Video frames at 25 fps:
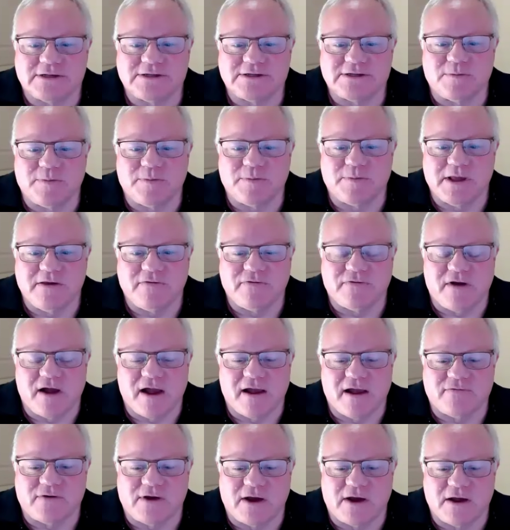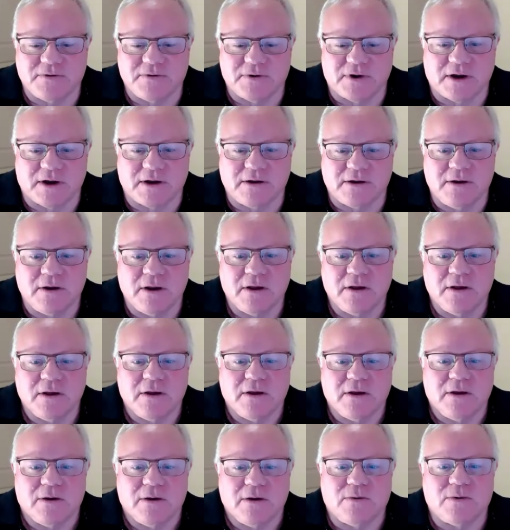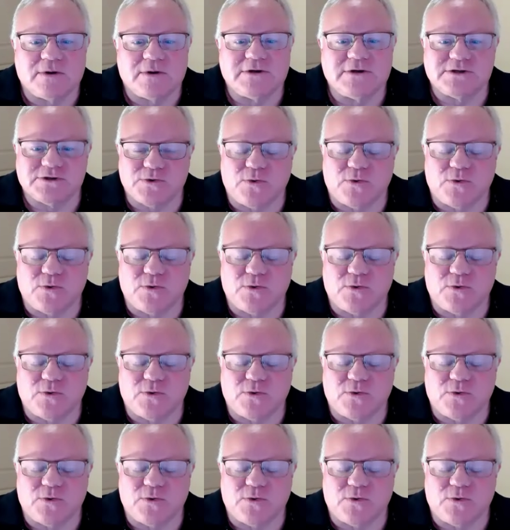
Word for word: S&P 500, which